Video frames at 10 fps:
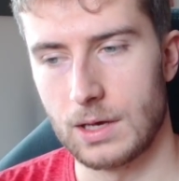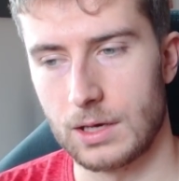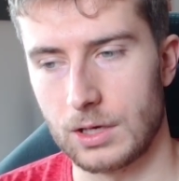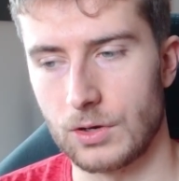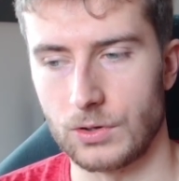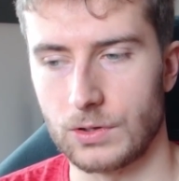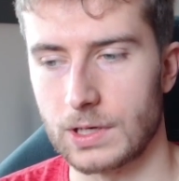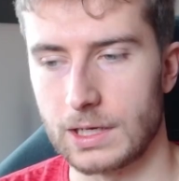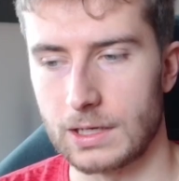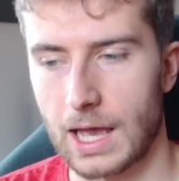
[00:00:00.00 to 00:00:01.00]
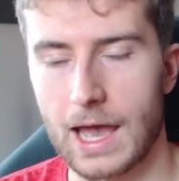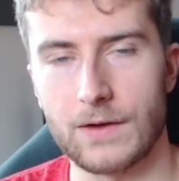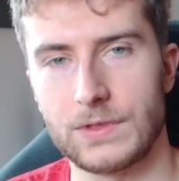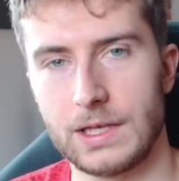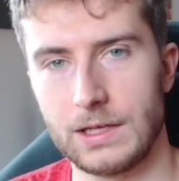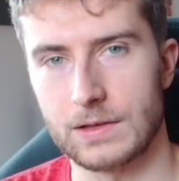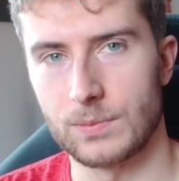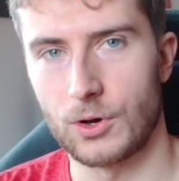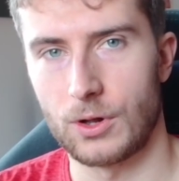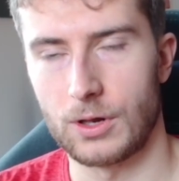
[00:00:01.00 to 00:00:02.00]
you can have these
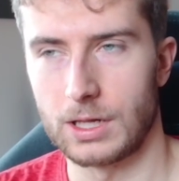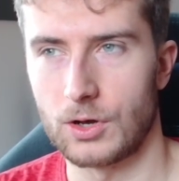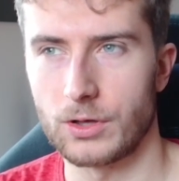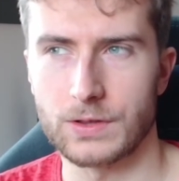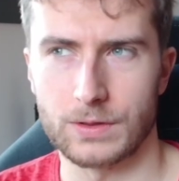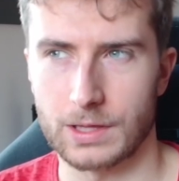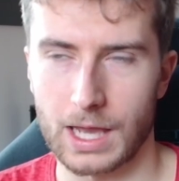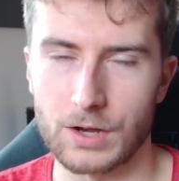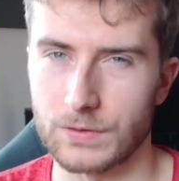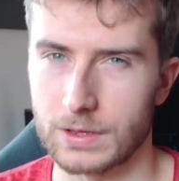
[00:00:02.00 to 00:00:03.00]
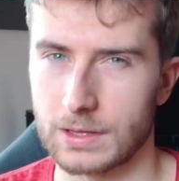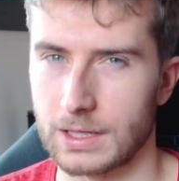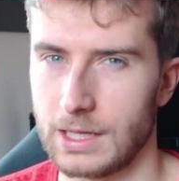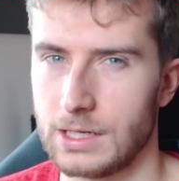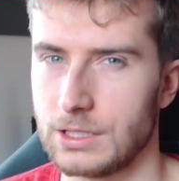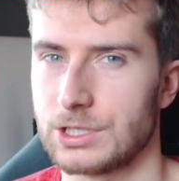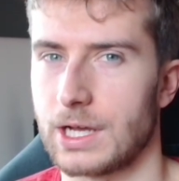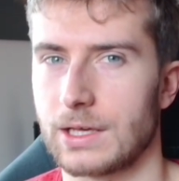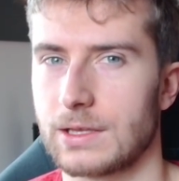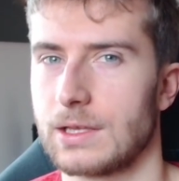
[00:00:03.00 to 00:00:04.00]
small, also kind of skill
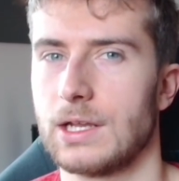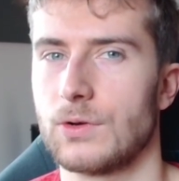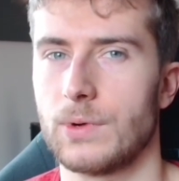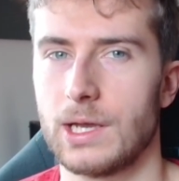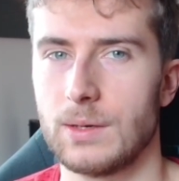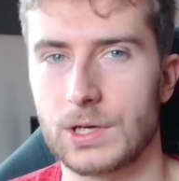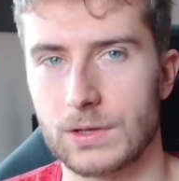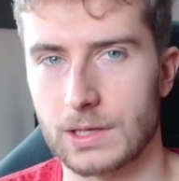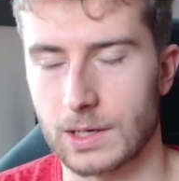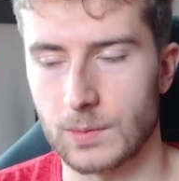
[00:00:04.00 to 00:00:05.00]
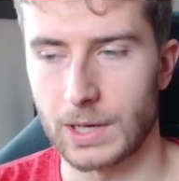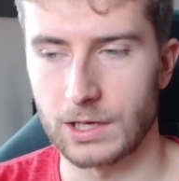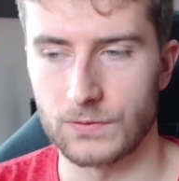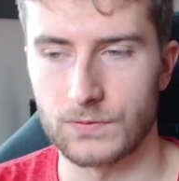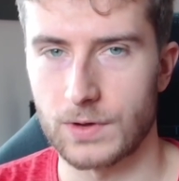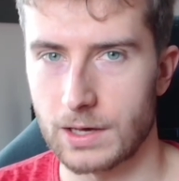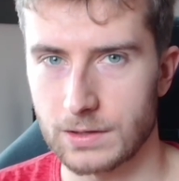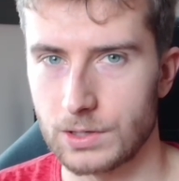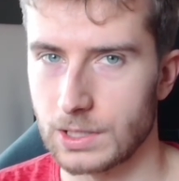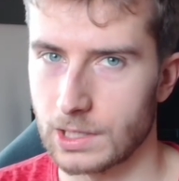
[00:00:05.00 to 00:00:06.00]
checks in a way, because it can make you
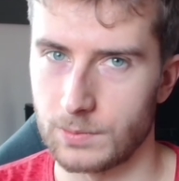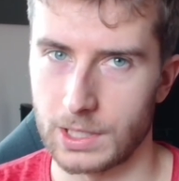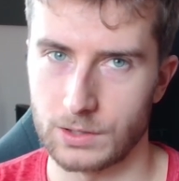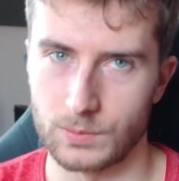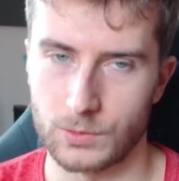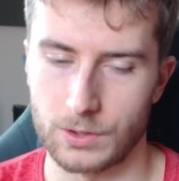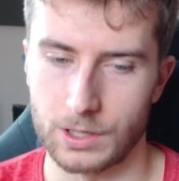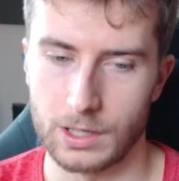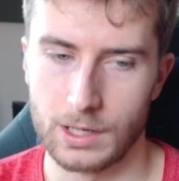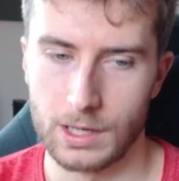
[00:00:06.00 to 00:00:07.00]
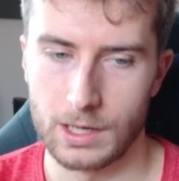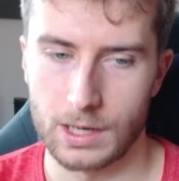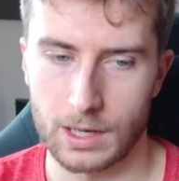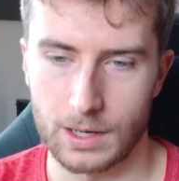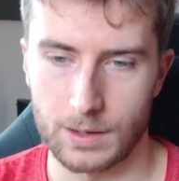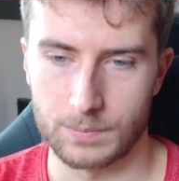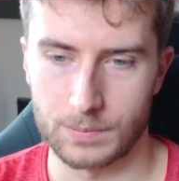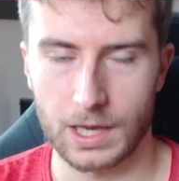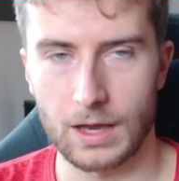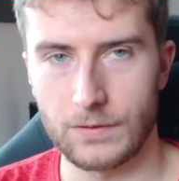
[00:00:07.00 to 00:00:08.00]
faster, it can make you more
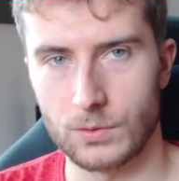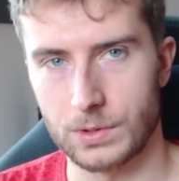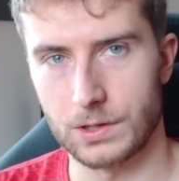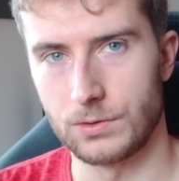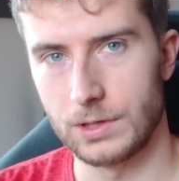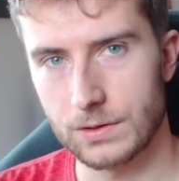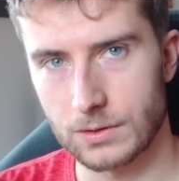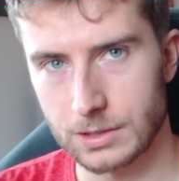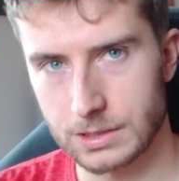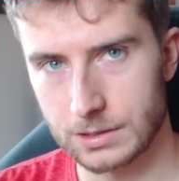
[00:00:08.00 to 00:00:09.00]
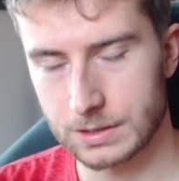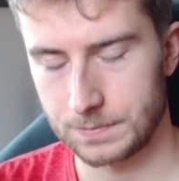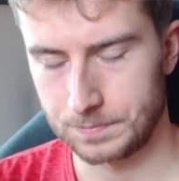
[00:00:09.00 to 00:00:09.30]
careful with your resources.